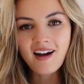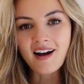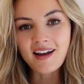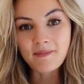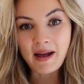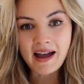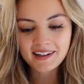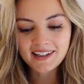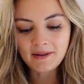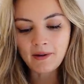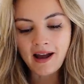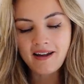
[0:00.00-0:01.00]
I am
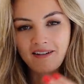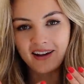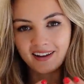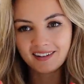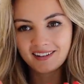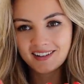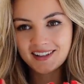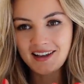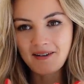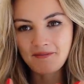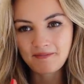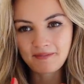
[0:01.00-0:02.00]
actually wearing
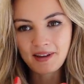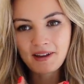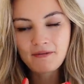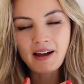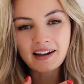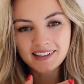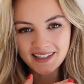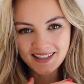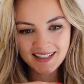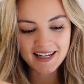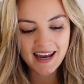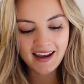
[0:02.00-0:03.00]
some Vashi
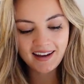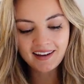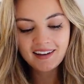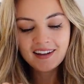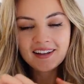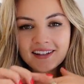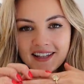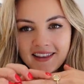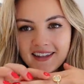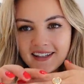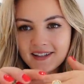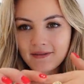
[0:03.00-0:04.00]
today. So
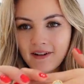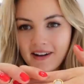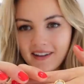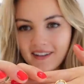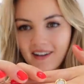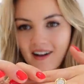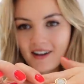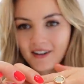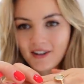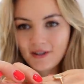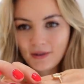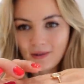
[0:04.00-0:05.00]
this ring I
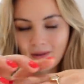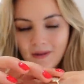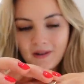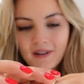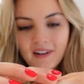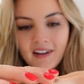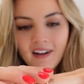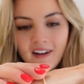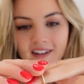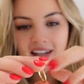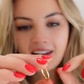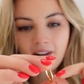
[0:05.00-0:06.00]
adore.
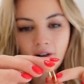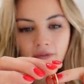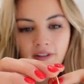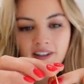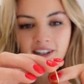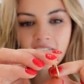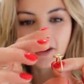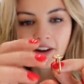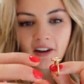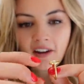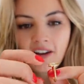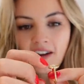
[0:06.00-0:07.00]
Take it off and show
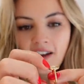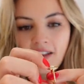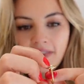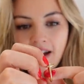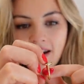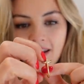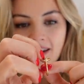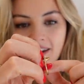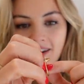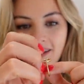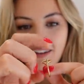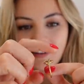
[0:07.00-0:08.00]
you. That
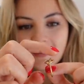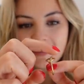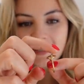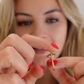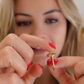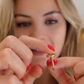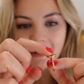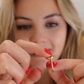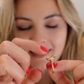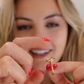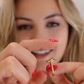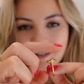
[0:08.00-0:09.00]
inner disc
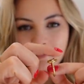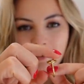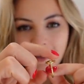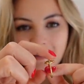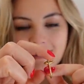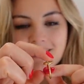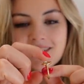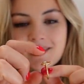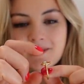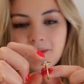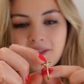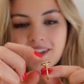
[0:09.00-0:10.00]
actually
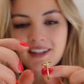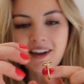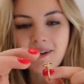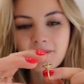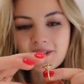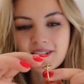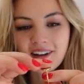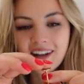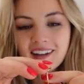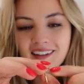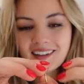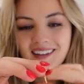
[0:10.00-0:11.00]
spins the diamonds on
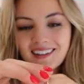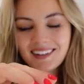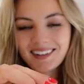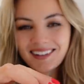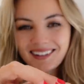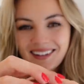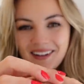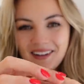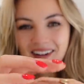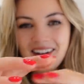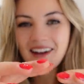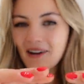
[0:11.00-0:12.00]
it.
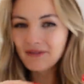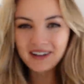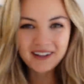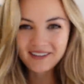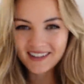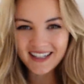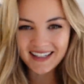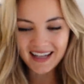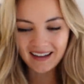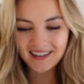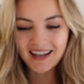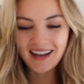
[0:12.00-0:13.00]
Love little
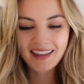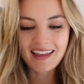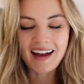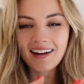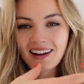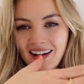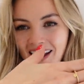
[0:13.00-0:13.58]
details like that.